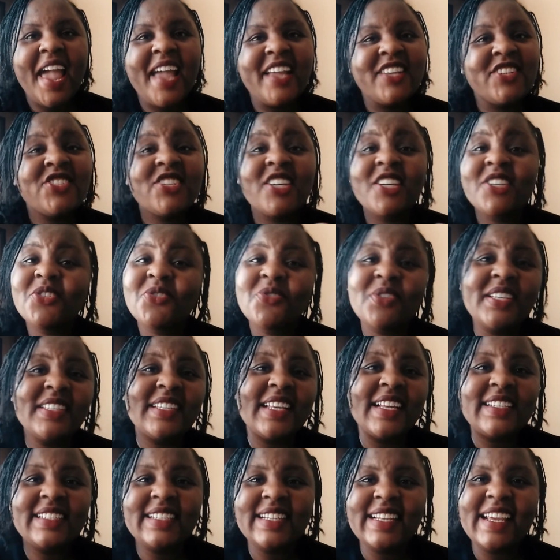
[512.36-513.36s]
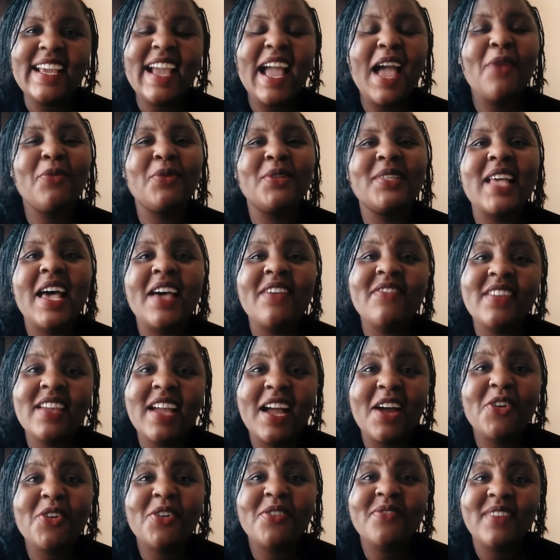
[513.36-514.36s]
And just recently, I was
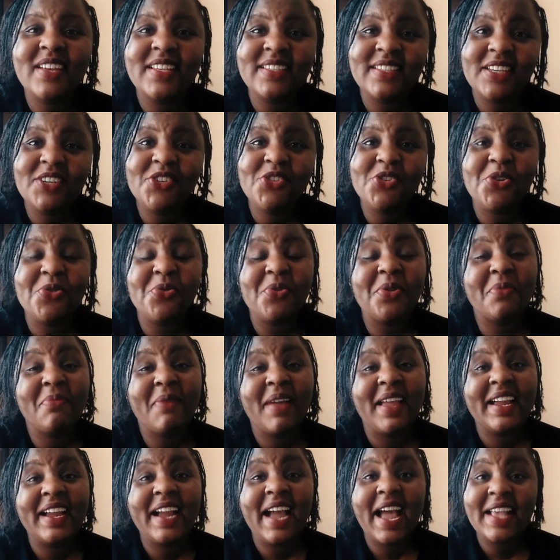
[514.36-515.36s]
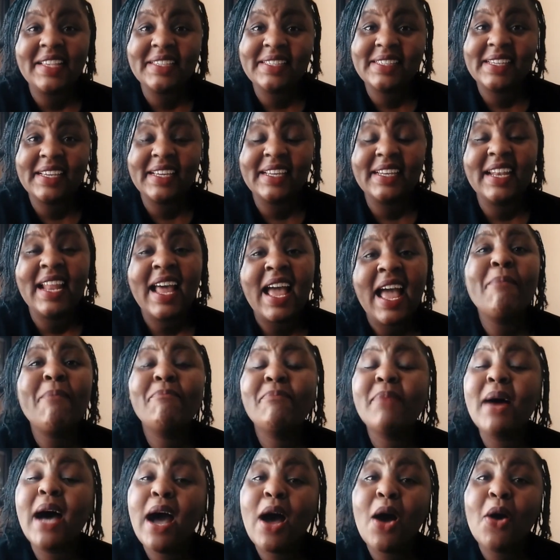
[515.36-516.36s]
having a conversation with my cousin
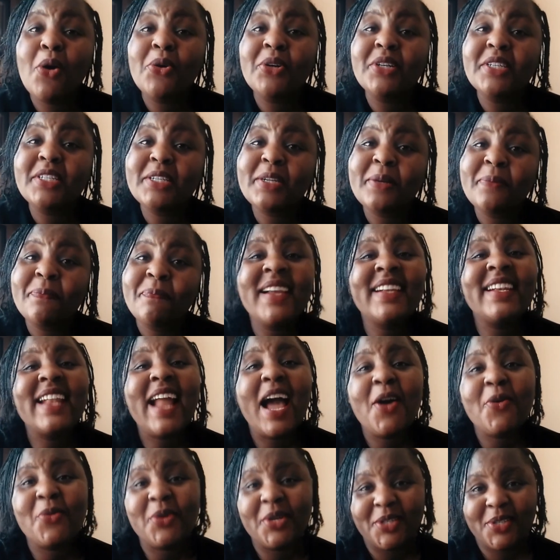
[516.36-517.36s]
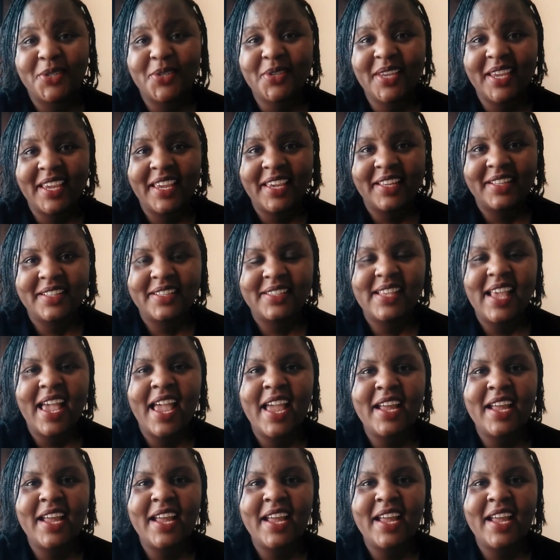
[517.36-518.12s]
about my language skills,